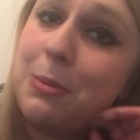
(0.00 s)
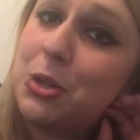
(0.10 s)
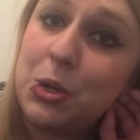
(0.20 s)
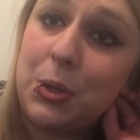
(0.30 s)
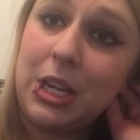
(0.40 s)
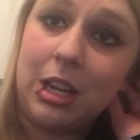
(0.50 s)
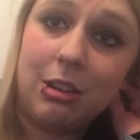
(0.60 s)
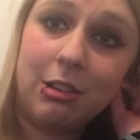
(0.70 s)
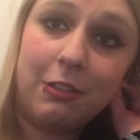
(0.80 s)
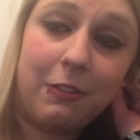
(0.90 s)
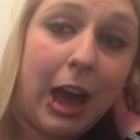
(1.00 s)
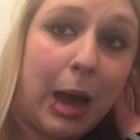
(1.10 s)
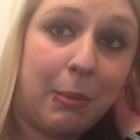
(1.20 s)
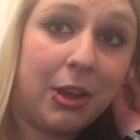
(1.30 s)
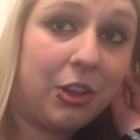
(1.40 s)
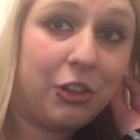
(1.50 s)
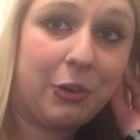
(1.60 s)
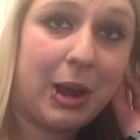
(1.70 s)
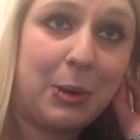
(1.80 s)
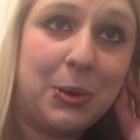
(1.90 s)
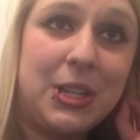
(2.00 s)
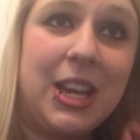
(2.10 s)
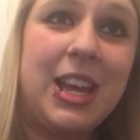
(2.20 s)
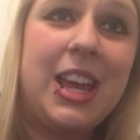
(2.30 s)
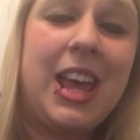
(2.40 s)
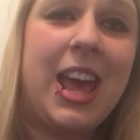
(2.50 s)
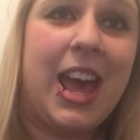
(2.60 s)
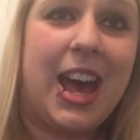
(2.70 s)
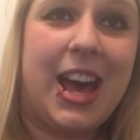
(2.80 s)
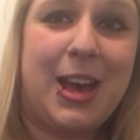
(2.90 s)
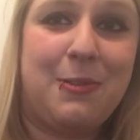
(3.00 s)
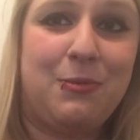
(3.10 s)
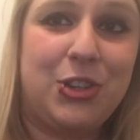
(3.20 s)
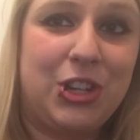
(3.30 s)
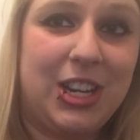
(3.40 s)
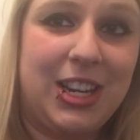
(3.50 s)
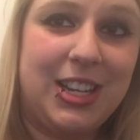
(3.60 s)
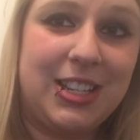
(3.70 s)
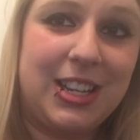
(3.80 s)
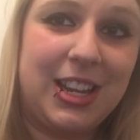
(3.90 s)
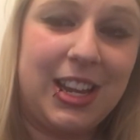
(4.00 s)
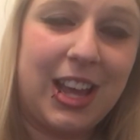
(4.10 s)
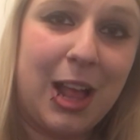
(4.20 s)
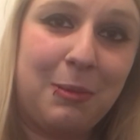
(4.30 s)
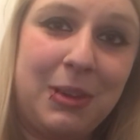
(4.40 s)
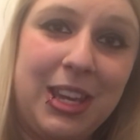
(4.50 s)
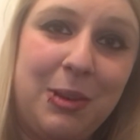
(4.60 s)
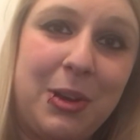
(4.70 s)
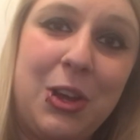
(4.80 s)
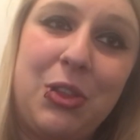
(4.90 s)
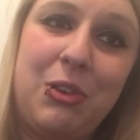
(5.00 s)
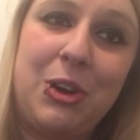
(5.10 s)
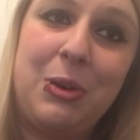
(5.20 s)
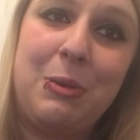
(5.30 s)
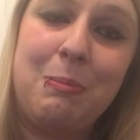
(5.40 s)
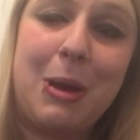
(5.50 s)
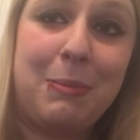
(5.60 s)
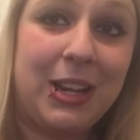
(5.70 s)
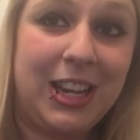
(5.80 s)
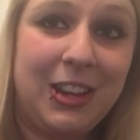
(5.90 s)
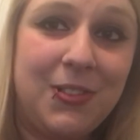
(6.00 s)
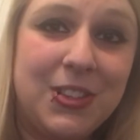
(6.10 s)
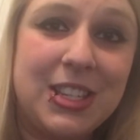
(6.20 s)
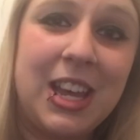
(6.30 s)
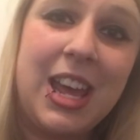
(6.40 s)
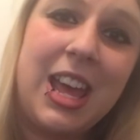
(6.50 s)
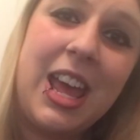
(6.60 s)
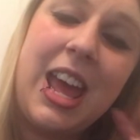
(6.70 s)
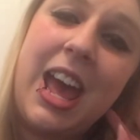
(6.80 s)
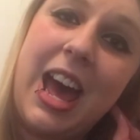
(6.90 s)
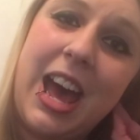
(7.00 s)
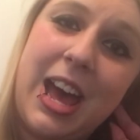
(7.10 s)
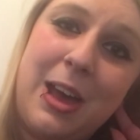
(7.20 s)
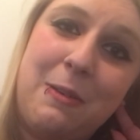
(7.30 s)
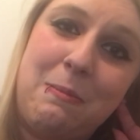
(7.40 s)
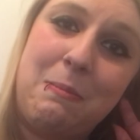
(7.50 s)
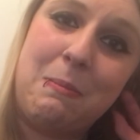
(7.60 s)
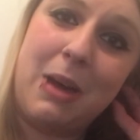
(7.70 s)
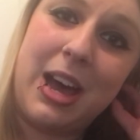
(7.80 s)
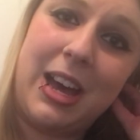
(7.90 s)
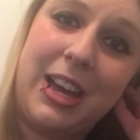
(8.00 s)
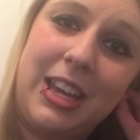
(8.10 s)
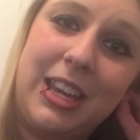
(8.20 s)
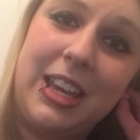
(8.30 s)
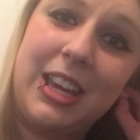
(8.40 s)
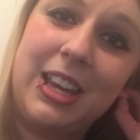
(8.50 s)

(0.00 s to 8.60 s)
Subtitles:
absolutely fab throughout. She's helped me work through my beliefs, my